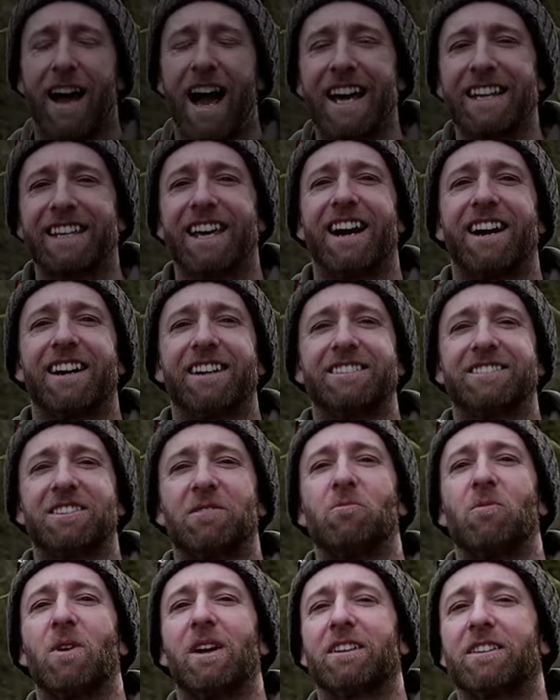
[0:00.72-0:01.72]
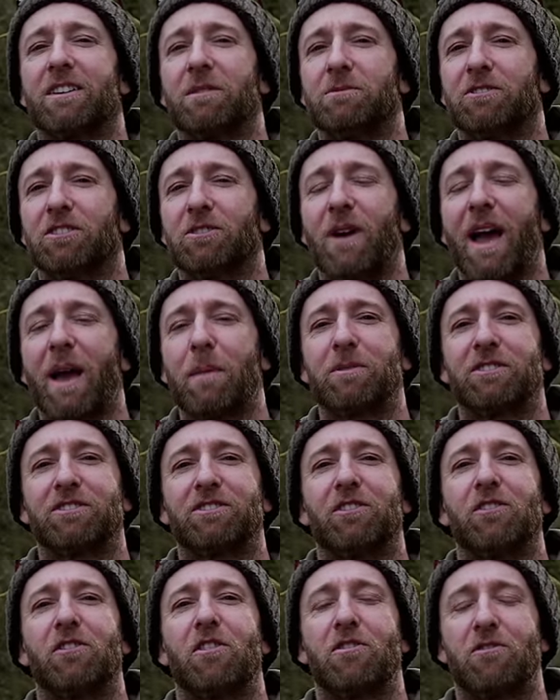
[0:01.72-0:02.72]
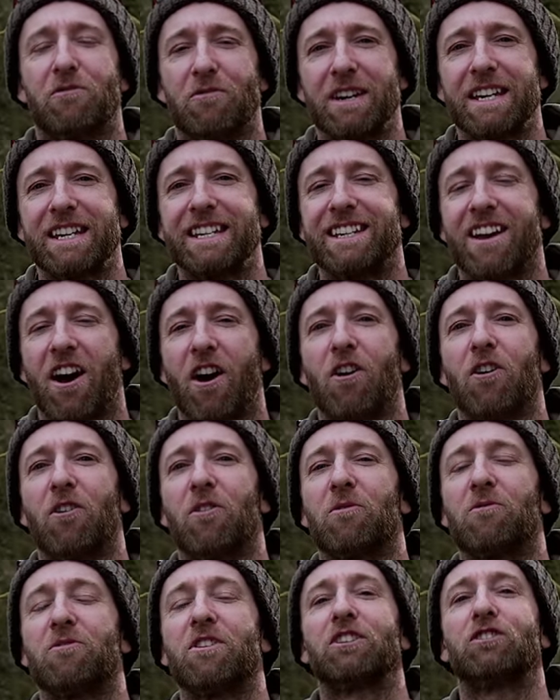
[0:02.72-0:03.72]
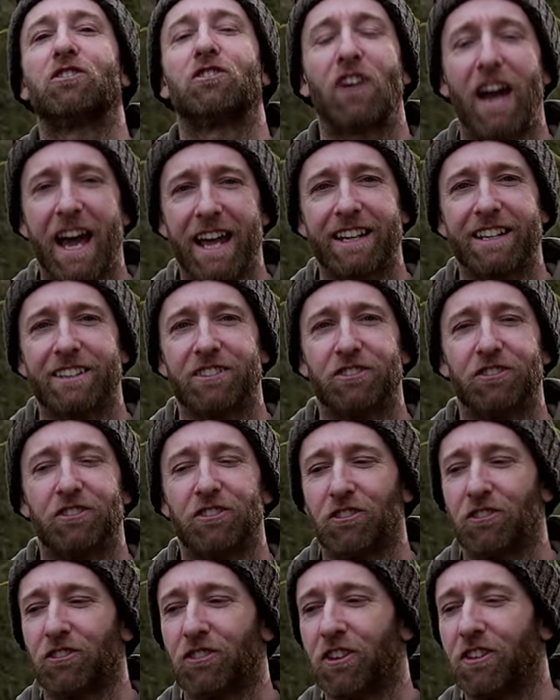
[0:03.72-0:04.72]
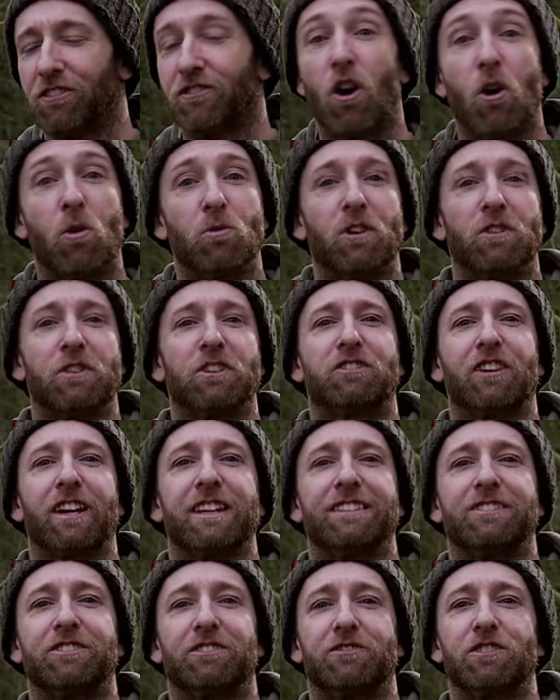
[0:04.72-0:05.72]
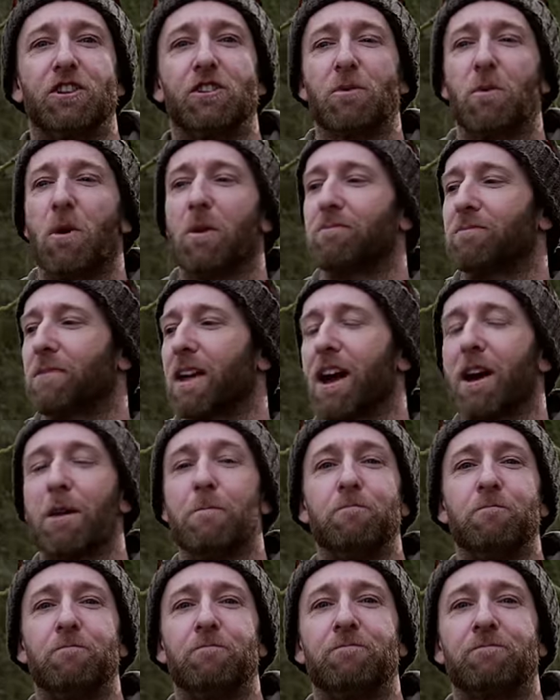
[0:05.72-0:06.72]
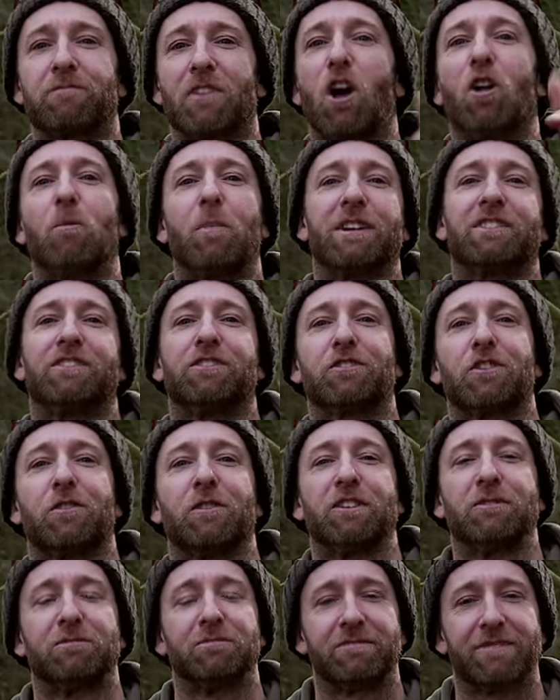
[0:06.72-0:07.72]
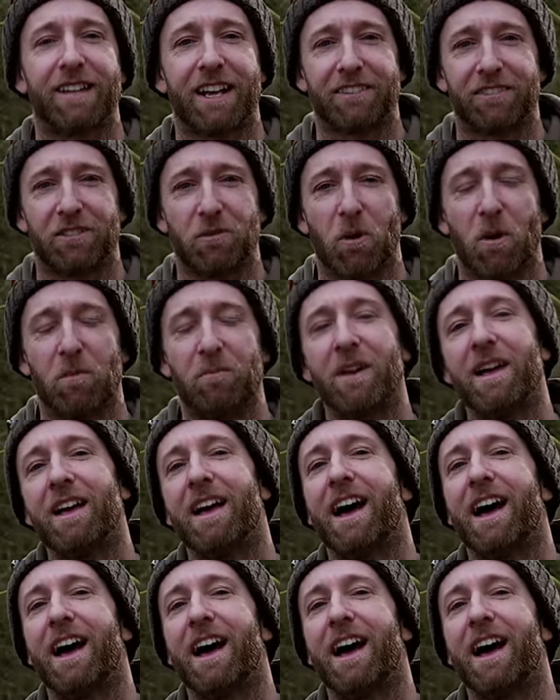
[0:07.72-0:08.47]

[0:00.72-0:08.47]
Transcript: Hi guys and welcome to episode three of The Challenge. No, not The Challenge, the other one. Um, All Bases Covered, that's the one.